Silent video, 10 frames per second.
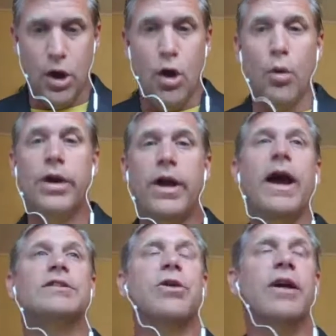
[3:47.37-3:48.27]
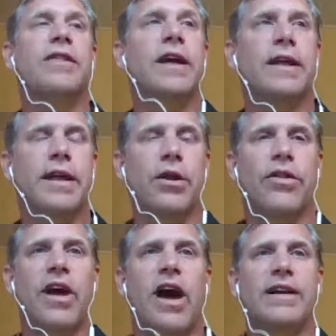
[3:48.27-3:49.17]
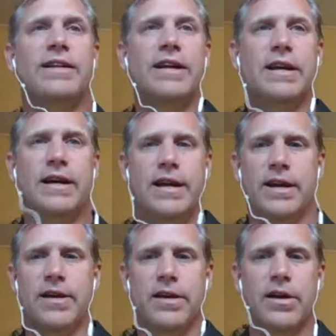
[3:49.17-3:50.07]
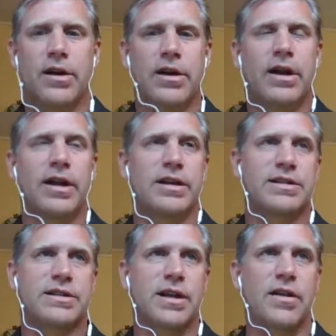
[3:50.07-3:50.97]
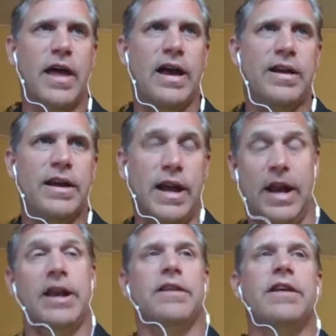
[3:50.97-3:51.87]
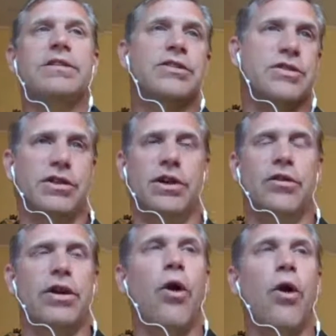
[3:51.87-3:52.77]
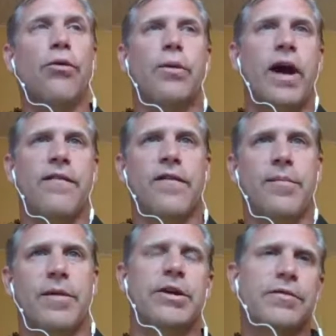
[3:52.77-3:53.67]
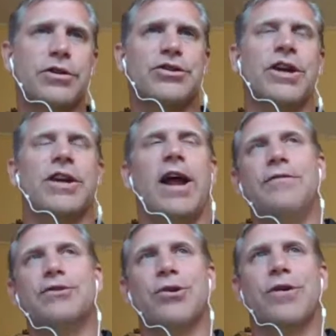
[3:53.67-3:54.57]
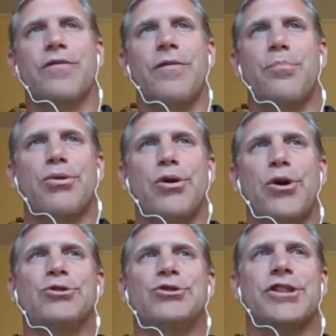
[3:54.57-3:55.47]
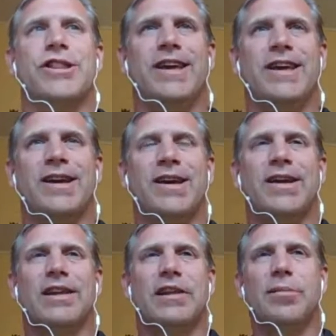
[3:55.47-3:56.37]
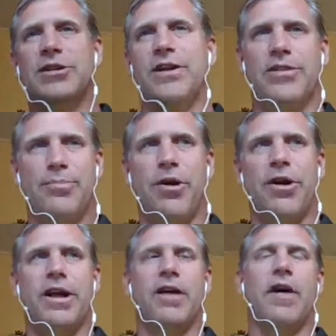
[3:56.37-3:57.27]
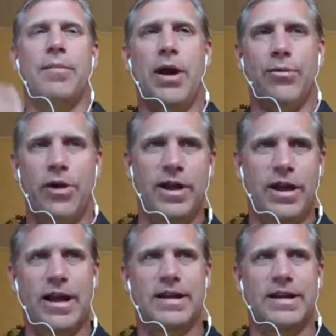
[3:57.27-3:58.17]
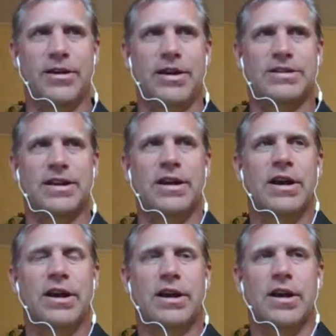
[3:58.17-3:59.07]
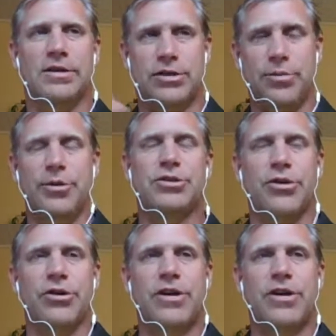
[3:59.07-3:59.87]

Well, yeah. So I think, the idea here is that, and this is, the only way you have to understand that I've sort of approached the Libertarian Party. I'm now running, as a gubernatorial